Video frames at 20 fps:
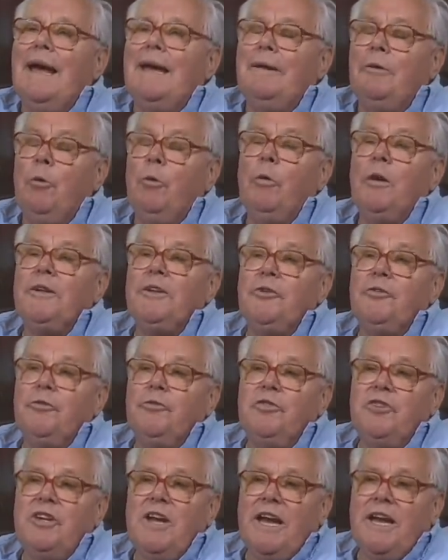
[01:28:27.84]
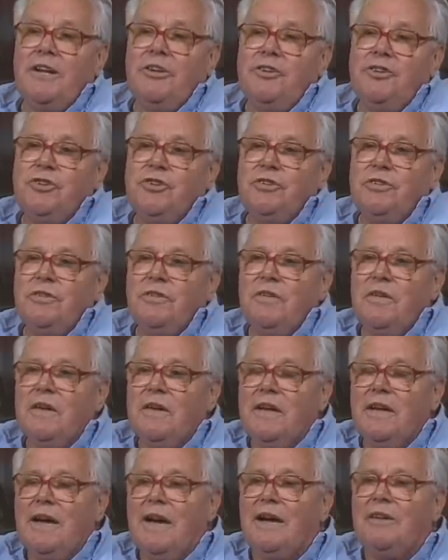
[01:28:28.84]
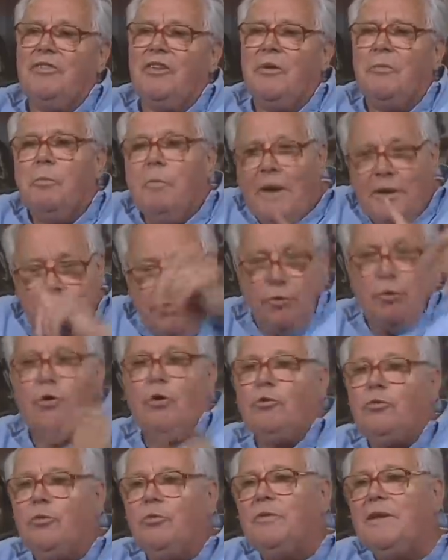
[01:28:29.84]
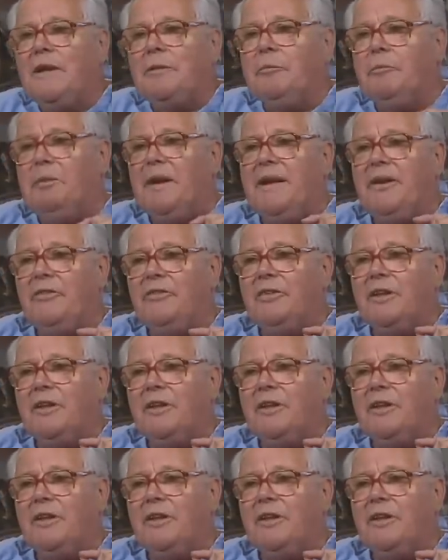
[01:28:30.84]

who wanted to change. I said, why do you go to that place?